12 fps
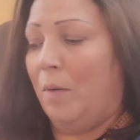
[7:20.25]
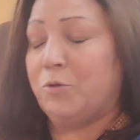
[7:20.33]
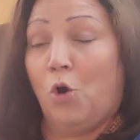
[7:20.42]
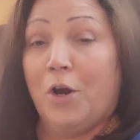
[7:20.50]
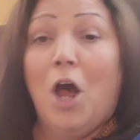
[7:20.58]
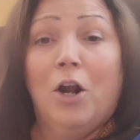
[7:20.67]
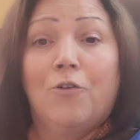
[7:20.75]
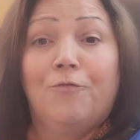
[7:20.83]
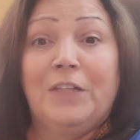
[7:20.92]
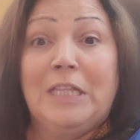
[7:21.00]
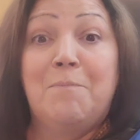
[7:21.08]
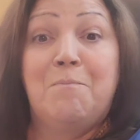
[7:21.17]
I'm sorry,
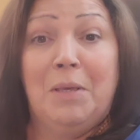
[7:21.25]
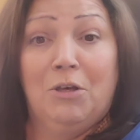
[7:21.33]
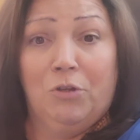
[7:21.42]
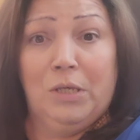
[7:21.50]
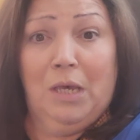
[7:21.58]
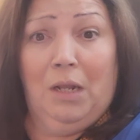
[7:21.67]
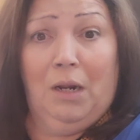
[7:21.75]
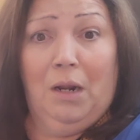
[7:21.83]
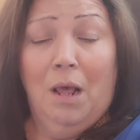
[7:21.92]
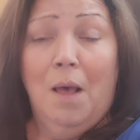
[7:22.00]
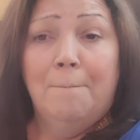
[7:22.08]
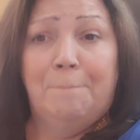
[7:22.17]
$150
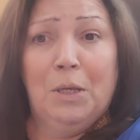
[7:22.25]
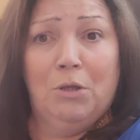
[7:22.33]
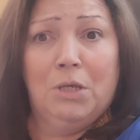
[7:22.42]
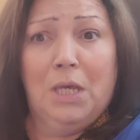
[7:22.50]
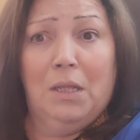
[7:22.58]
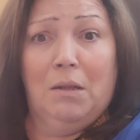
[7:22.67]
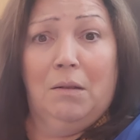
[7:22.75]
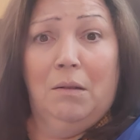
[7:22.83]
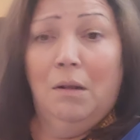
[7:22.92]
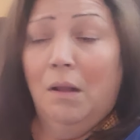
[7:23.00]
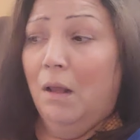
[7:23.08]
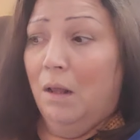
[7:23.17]
billion.
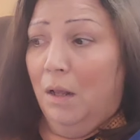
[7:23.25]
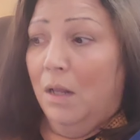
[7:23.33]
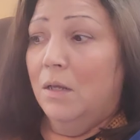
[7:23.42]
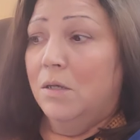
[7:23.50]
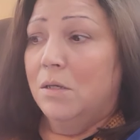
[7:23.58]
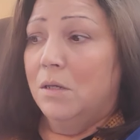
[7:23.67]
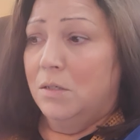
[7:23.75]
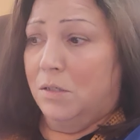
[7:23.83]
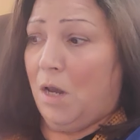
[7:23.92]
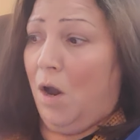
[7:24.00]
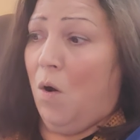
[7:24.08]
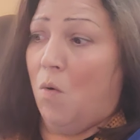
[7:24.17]

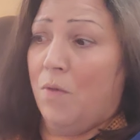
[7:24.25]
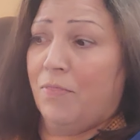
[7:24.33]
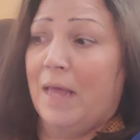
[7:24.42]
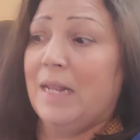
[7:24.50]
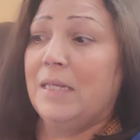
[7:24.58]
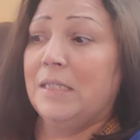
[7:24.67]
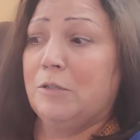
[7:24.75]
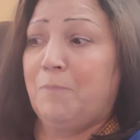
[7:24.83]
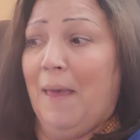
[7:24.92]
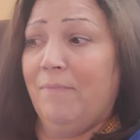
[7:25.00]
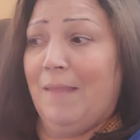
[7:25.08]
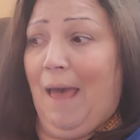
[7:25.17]
So they didn't
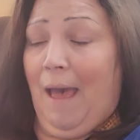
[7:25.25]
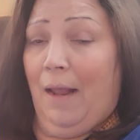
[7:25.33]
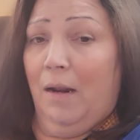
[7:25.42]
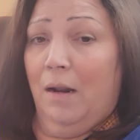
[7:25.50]
spend that.